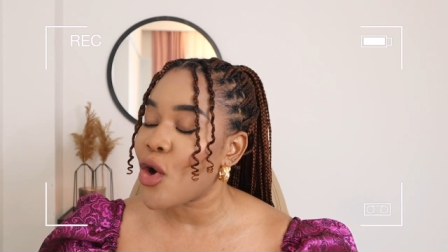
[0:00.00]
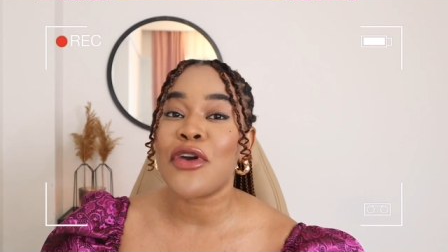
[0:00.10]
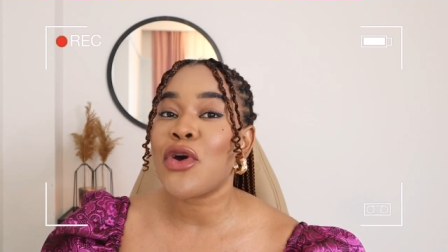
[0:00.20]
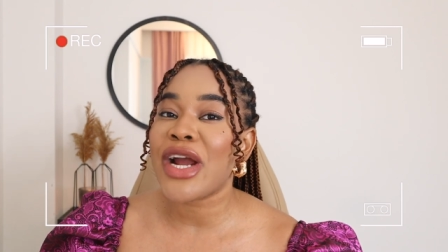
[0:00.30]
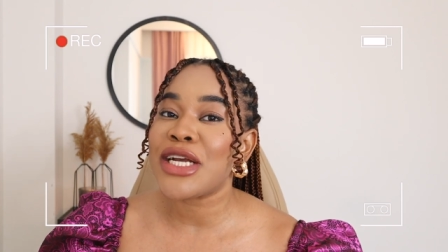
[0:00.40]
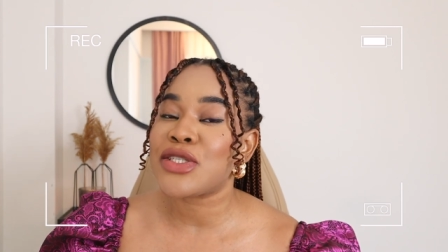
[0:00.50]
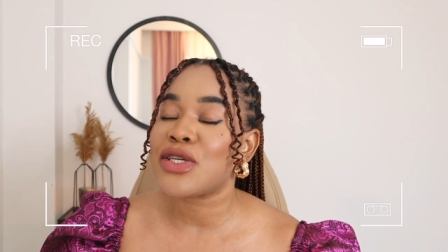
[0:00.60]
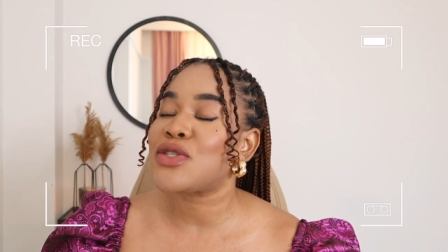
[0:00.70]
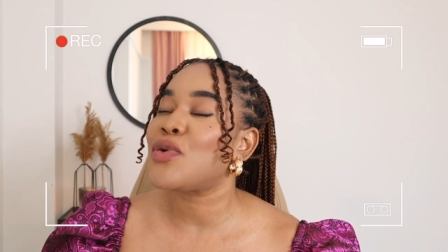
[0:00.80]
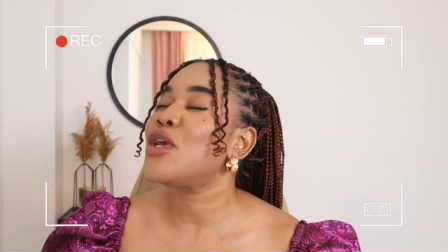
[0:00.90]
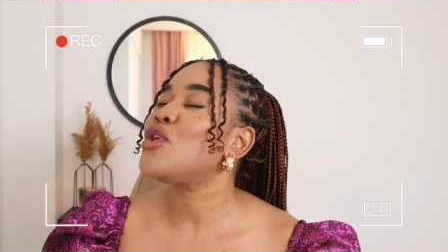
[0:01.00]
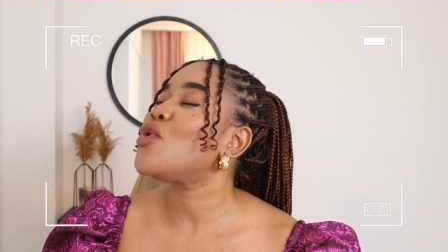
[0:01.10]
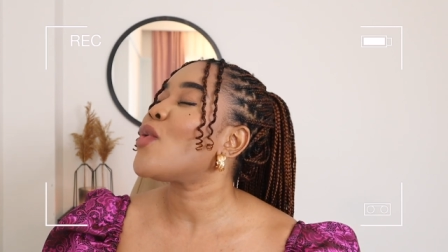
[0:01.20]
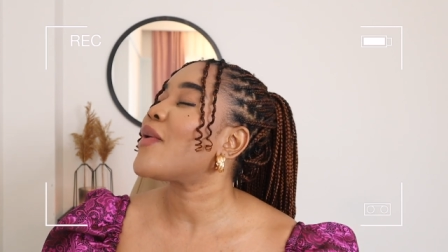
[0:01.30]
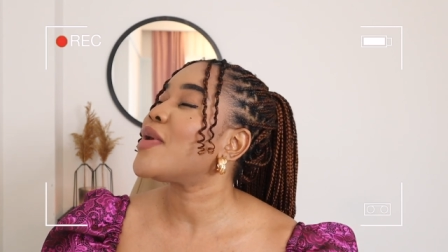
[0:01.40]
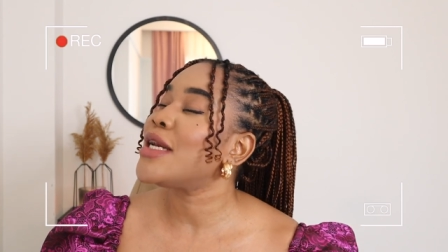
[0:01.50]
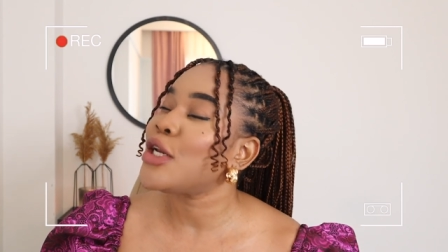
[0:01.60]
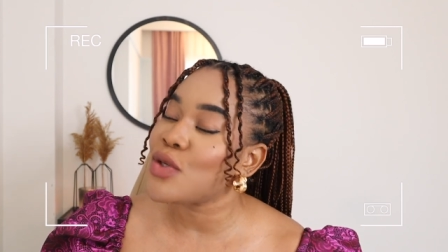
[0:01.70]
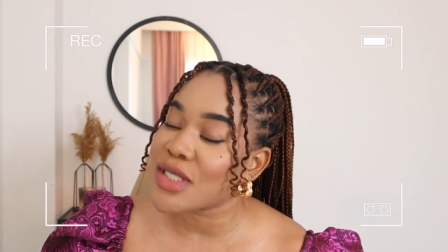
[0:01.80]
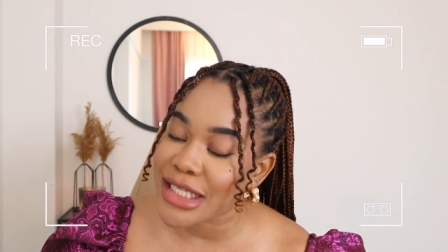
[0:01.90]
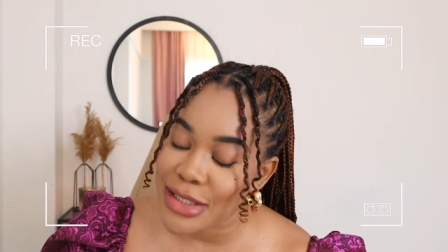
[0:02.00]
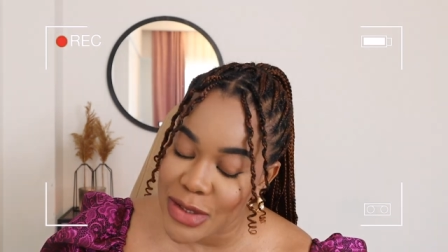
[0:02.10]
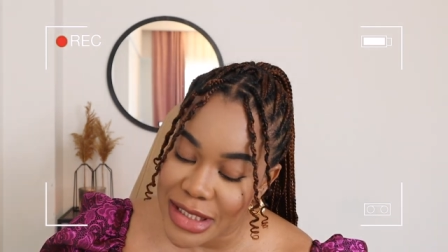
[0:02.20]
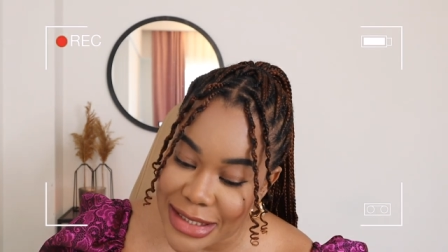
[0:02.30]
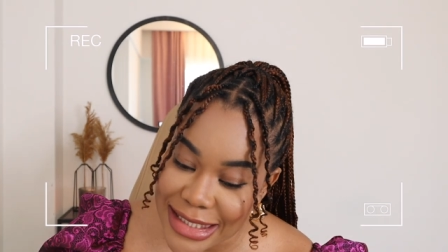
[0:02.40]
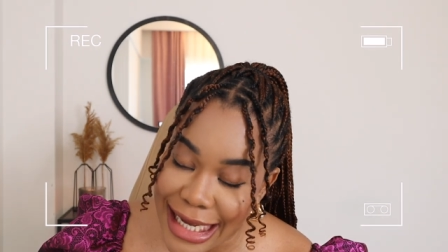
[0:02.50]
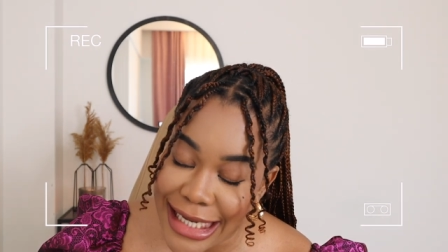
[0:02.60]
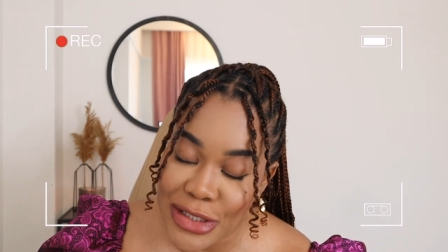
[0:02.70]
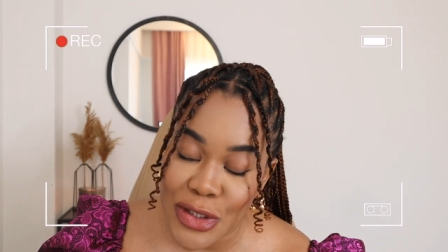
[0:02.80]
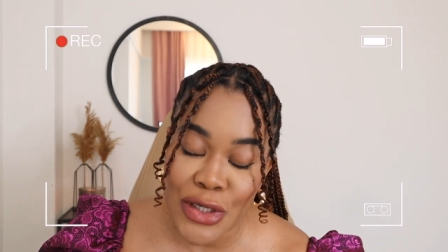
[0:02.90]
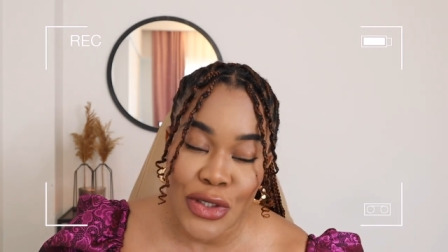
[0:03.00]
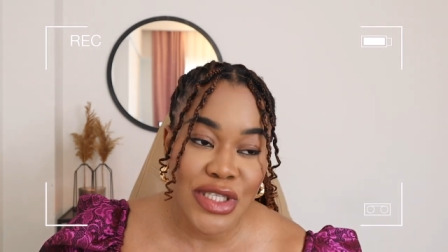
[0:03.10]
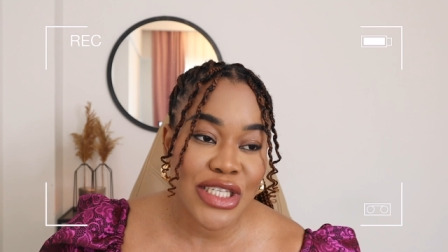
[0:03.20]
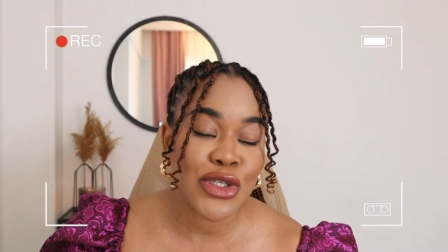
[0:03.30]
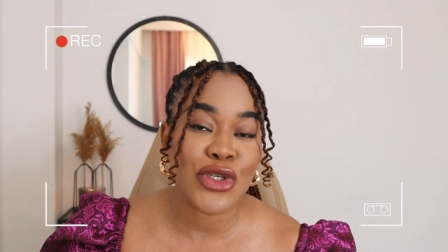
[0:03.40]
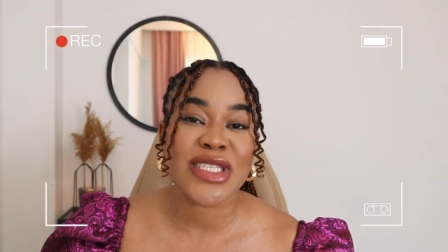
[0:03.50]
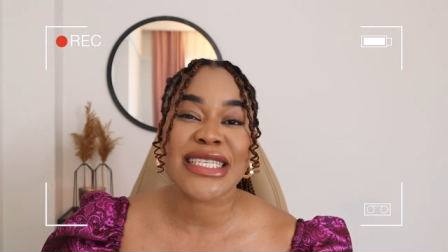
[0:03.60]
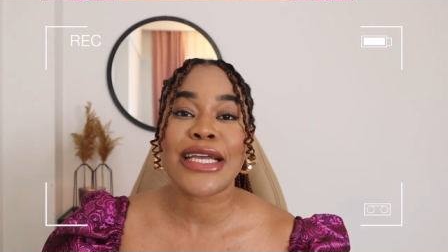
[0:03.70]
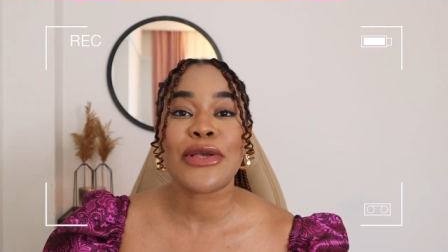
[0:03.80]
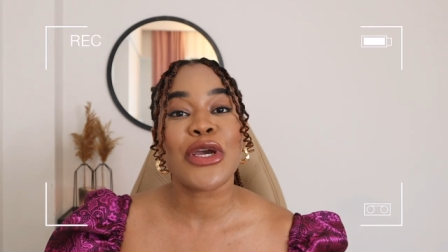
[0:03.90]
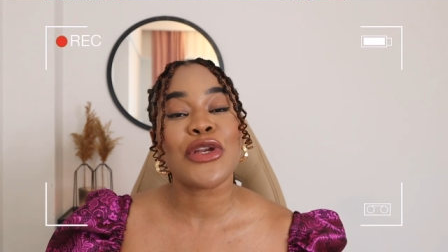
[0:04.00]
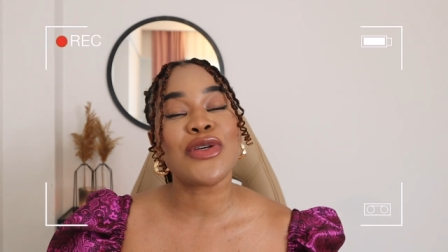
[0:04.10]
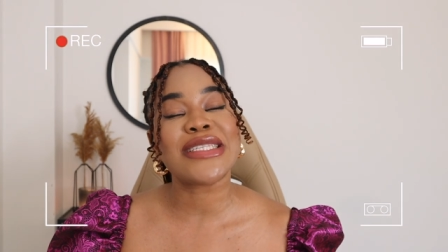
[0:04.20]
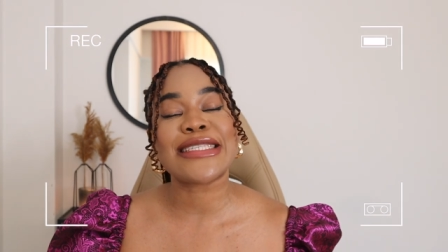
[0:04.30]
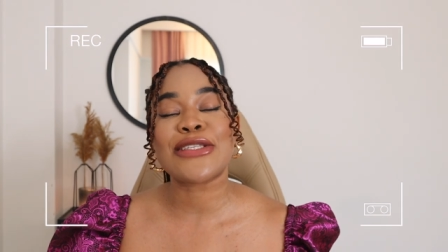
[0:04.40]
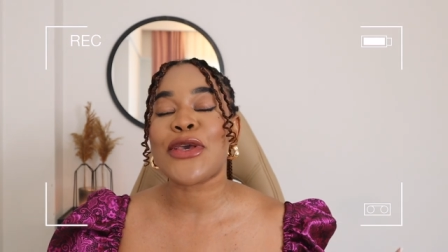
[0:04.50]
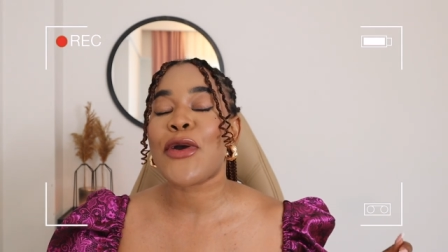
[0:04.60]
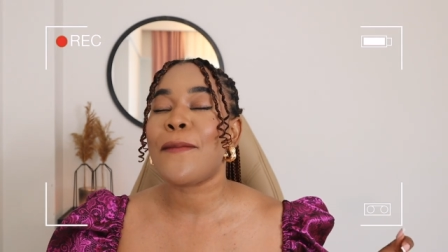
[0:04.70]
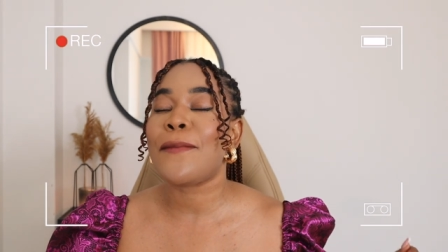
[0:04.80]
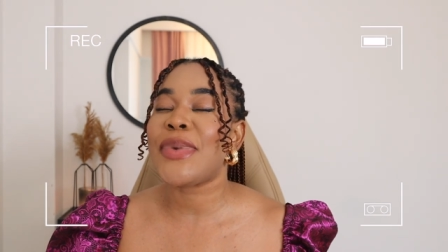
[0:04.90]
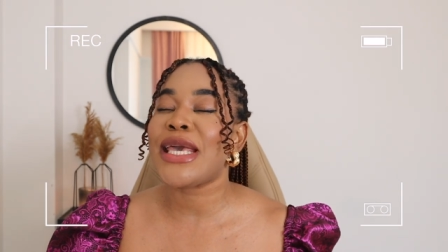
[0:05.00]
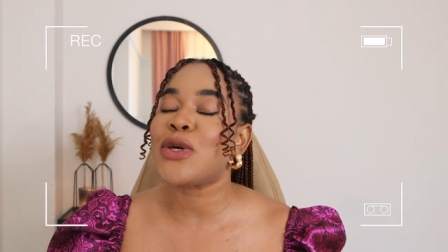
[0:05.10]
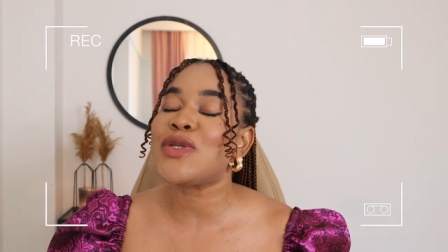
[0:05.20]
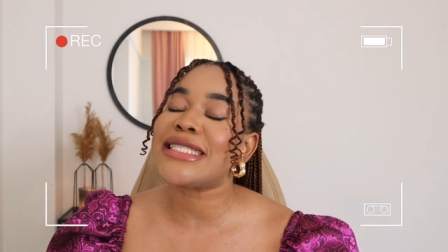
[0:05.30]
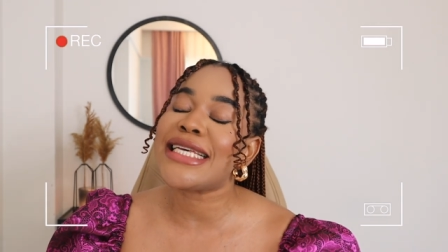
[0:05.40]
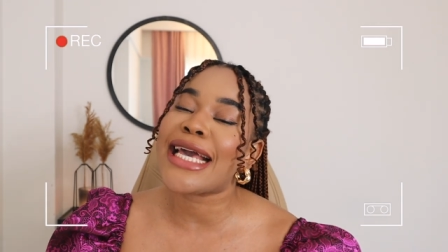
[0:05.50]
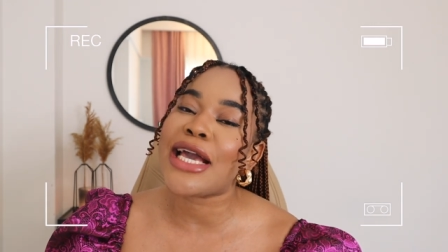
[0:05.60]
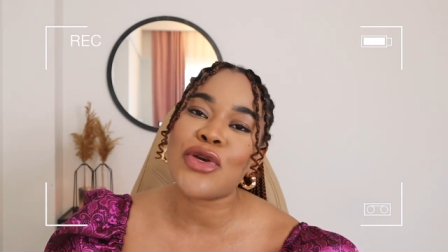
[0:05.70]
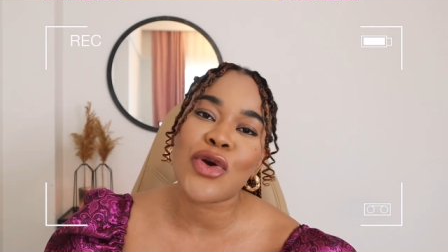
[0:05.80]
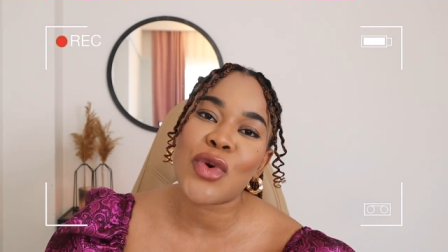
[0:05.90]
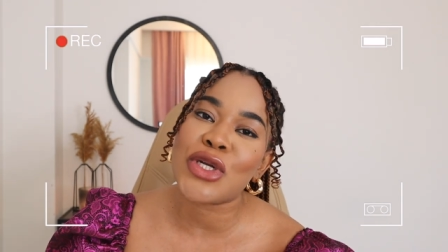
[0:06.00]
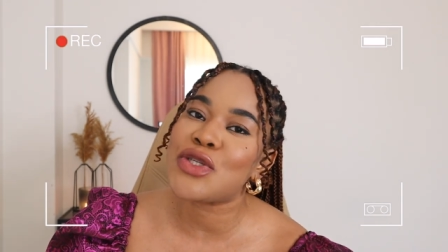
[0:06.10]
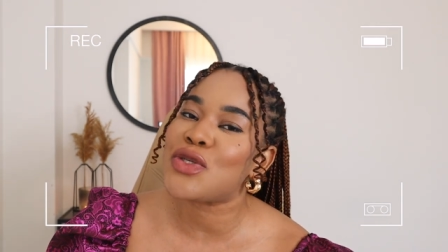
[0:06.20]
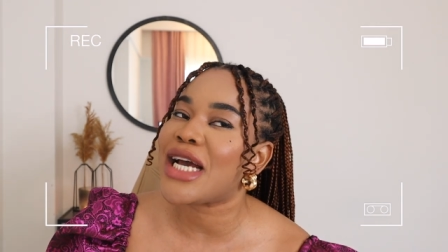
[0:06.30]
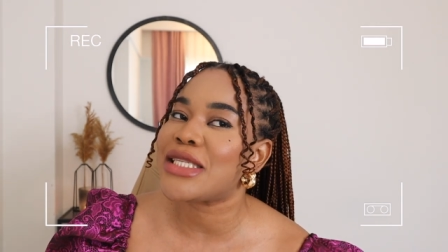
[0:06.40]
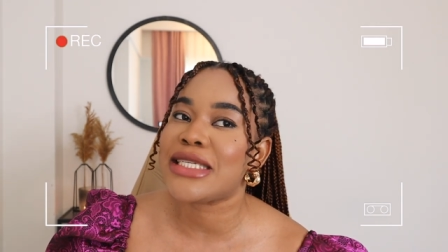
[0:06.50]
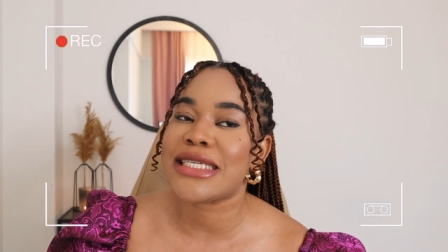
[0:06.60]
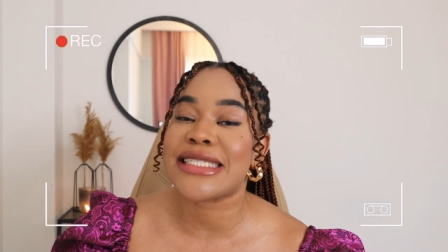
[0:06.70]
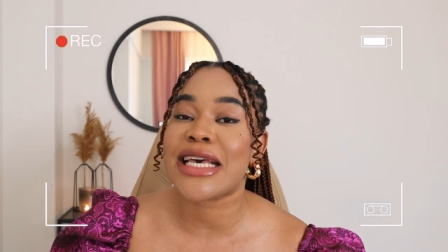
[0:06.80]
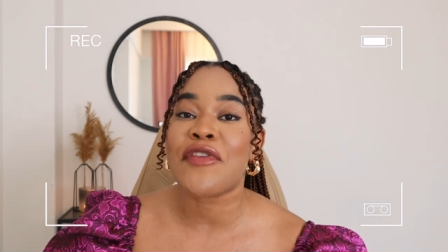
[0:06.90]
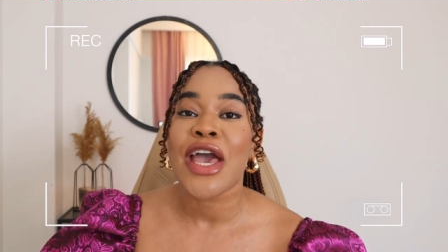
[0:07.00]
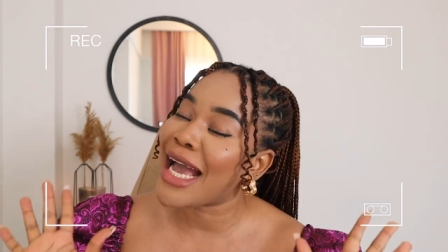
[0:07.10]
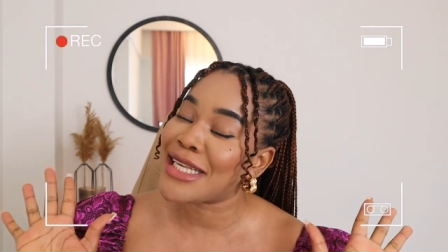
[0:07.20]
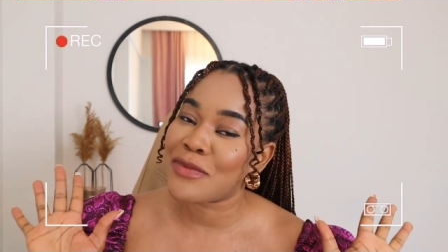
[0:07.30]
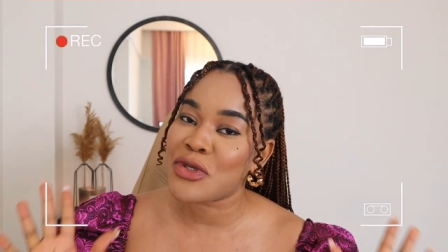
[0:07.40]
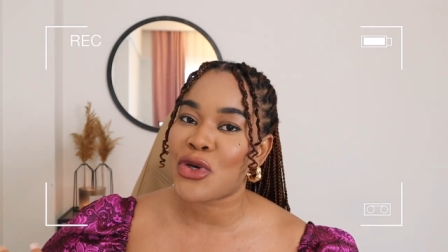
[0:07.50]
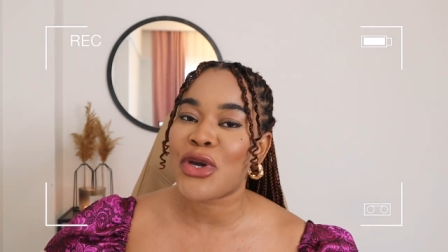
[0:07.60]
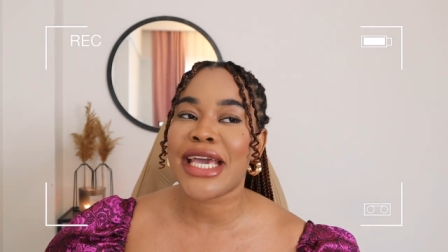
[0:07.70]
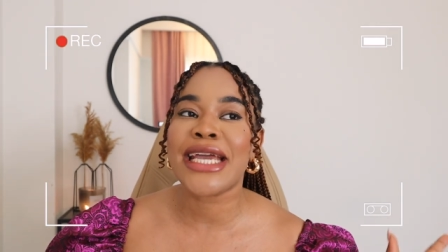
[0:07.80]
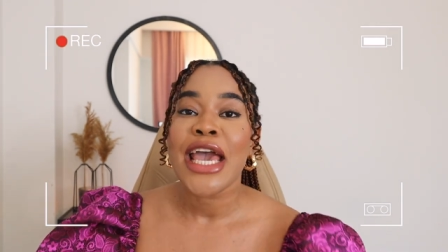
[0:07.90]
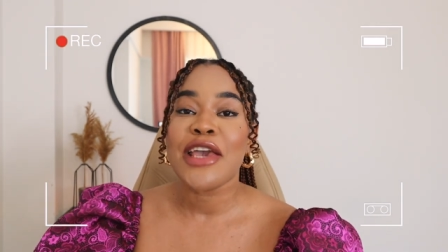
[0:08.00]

If you're not wearing sunscreen, you are a nuisance to the society, you're a nuisance to your skin, you're a nuisance to your beauty, and you don't want to do that to yourself. Guys, I'm joking.